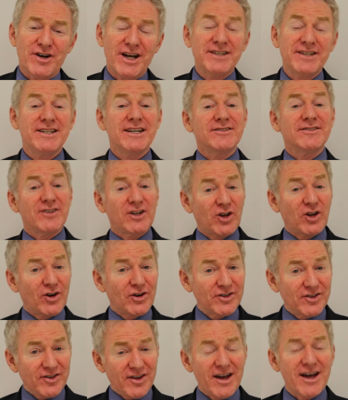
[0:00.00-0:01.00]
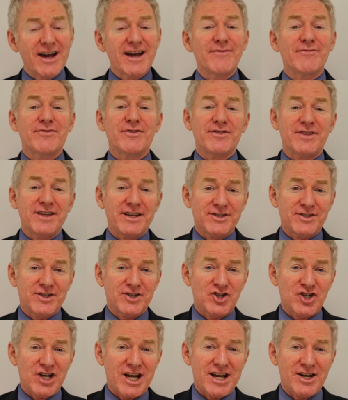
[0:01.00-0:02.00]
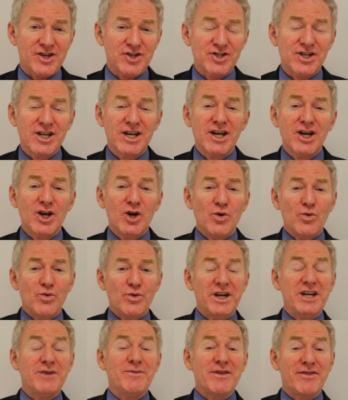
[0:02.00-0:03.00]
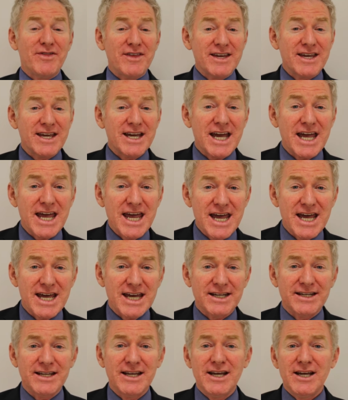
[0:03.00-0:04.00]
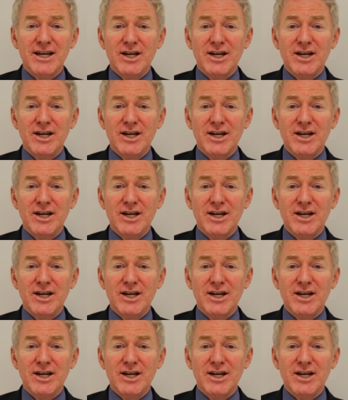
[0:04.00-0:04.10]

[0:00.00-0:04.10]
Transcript: It takes a long time for things to change. We need to be thinking ahead.